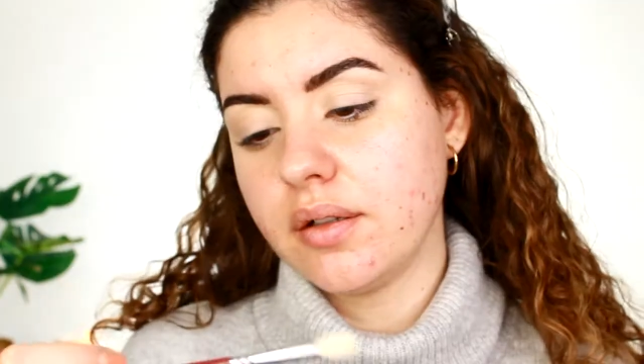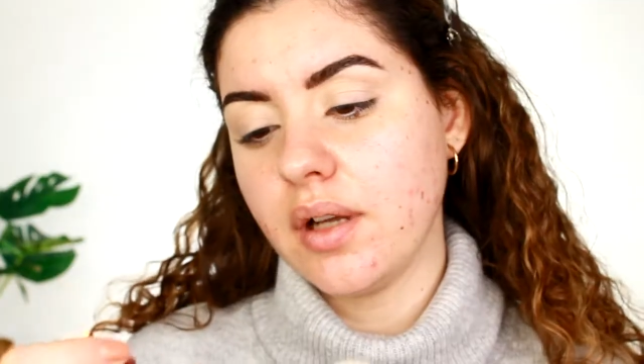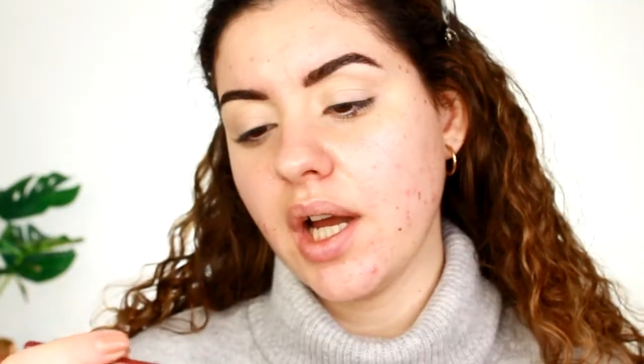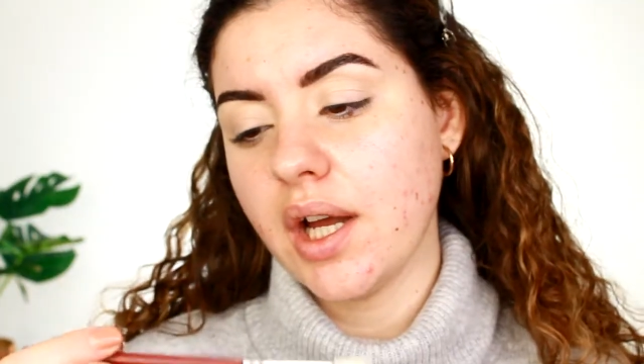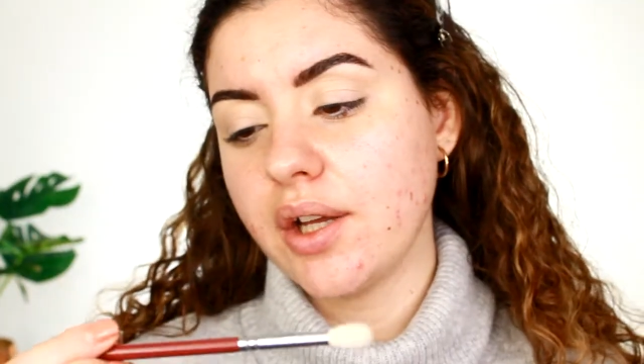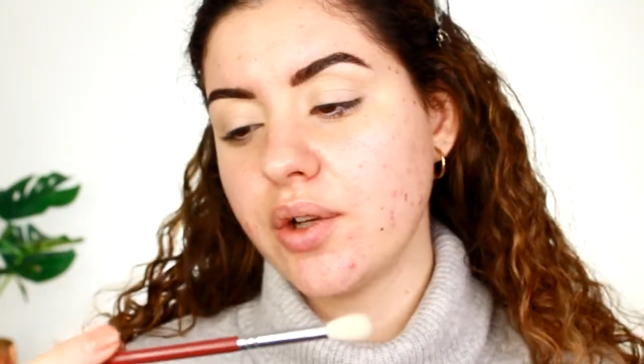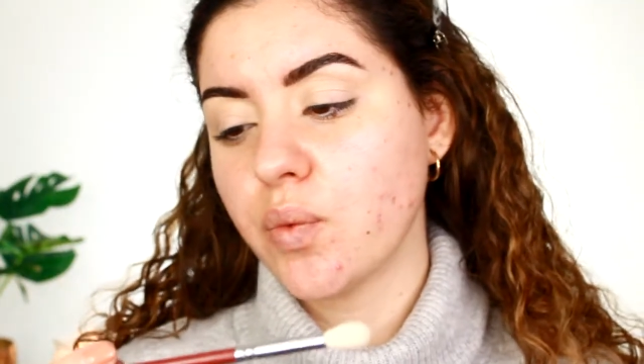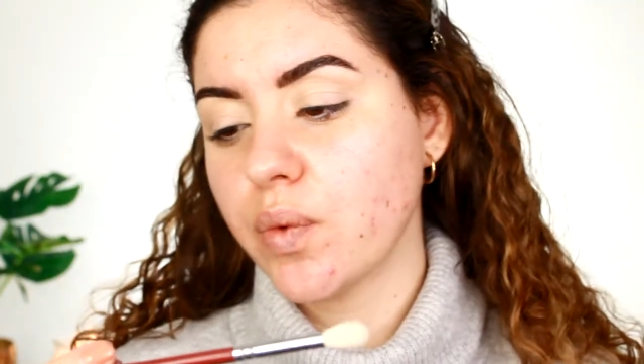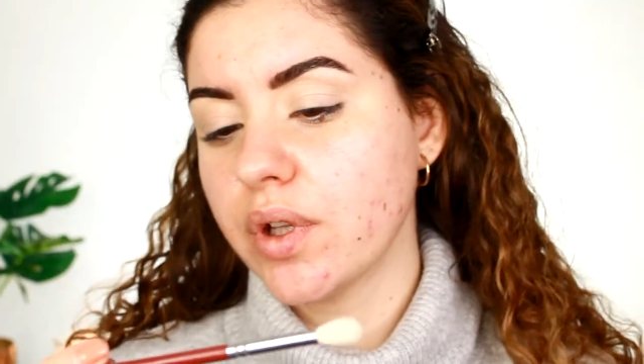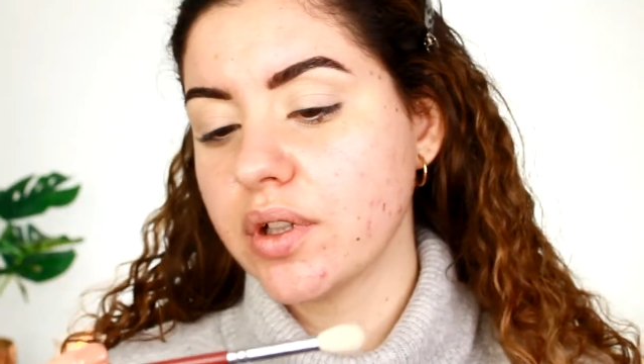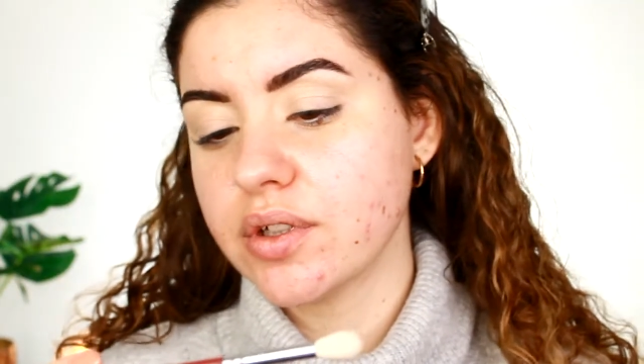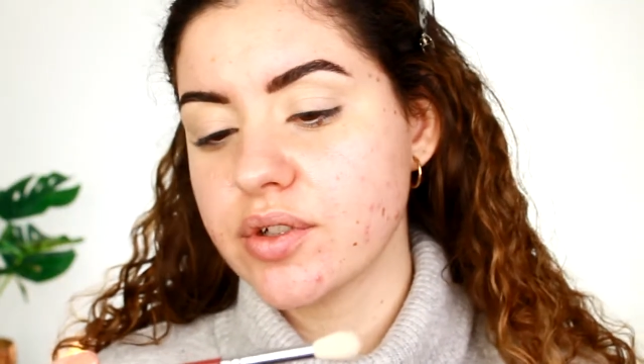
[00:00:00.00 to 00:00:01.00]
I
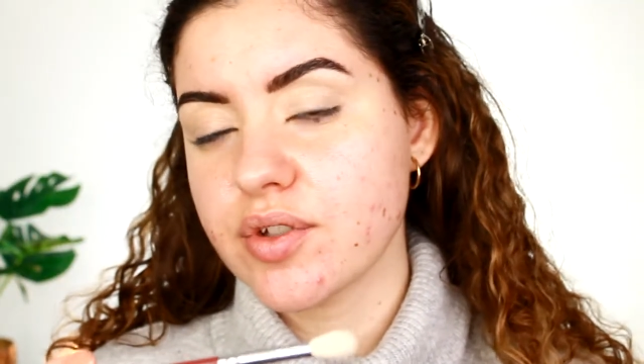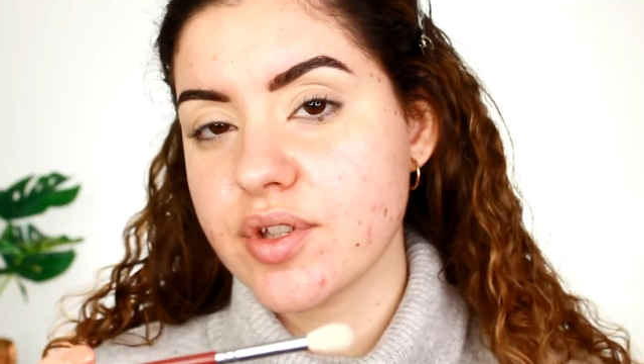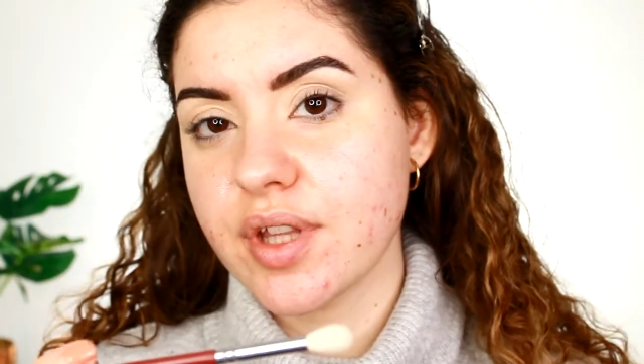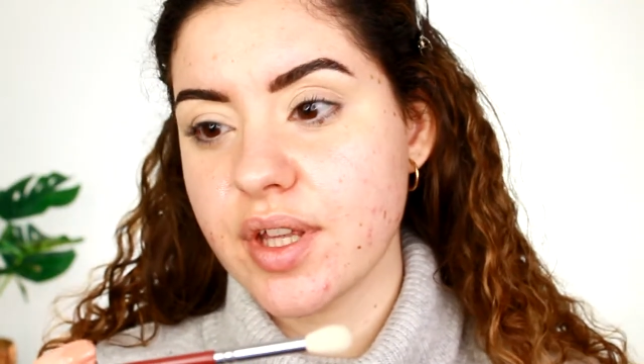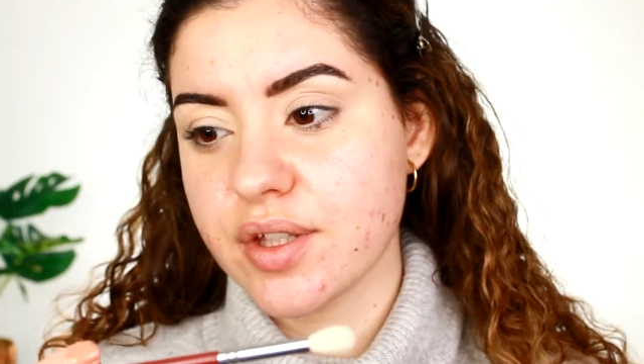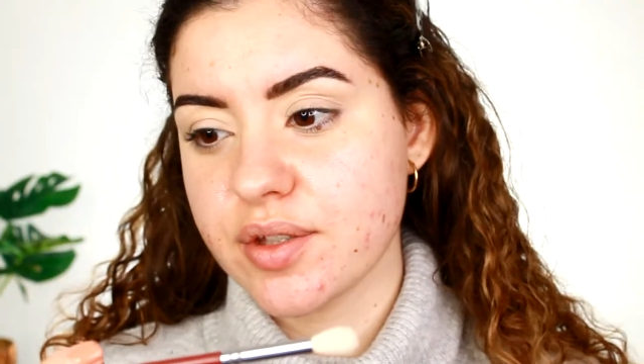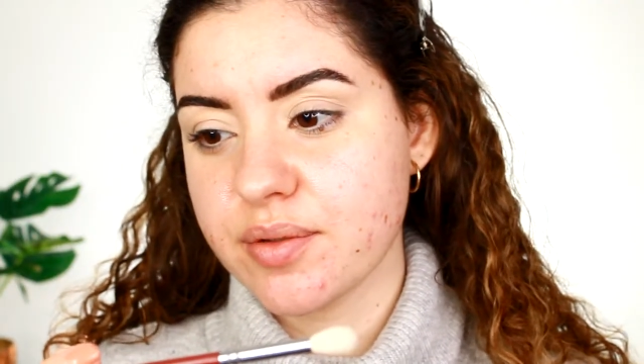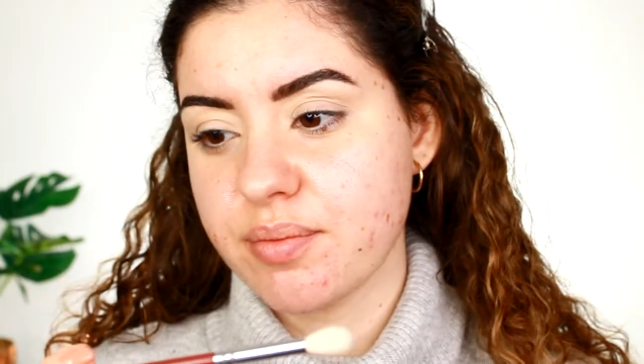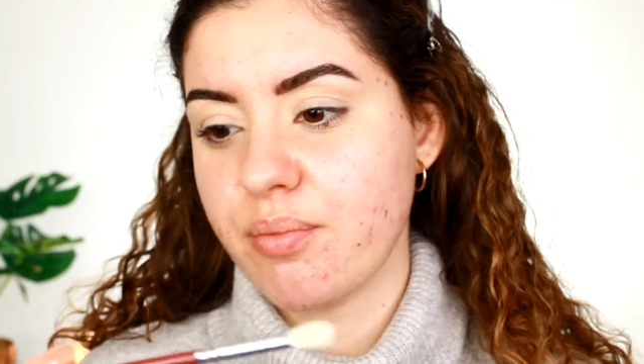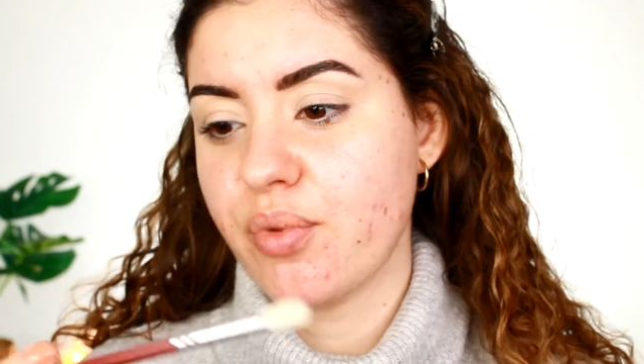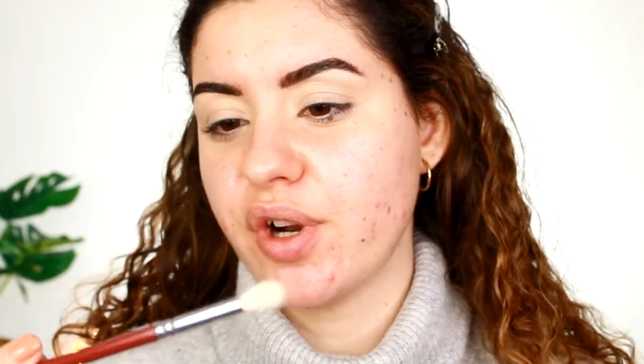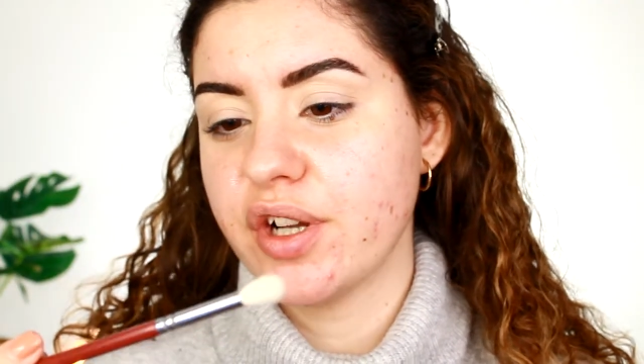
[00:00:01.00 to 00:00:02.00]
will use this
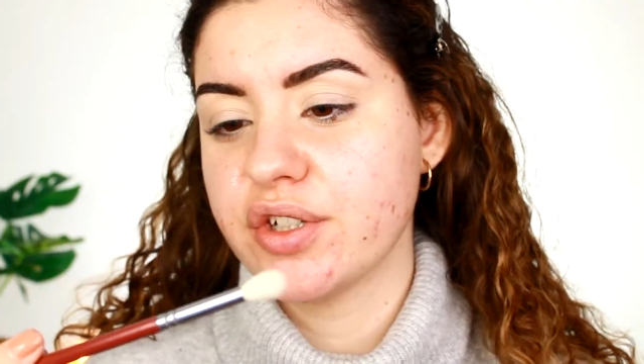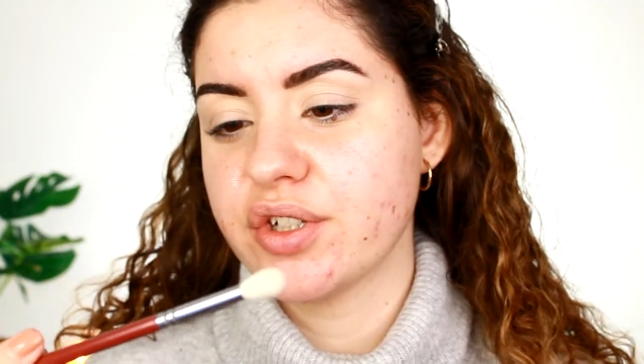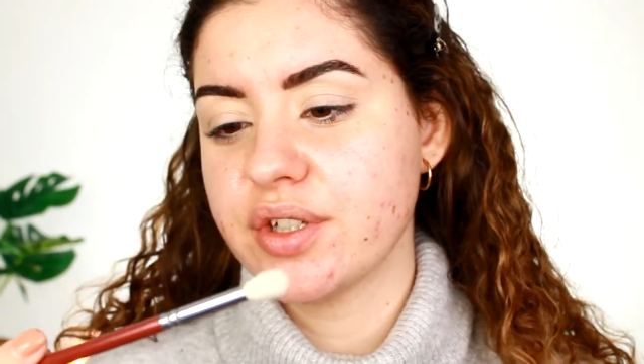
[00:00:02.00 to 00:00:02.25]
brush.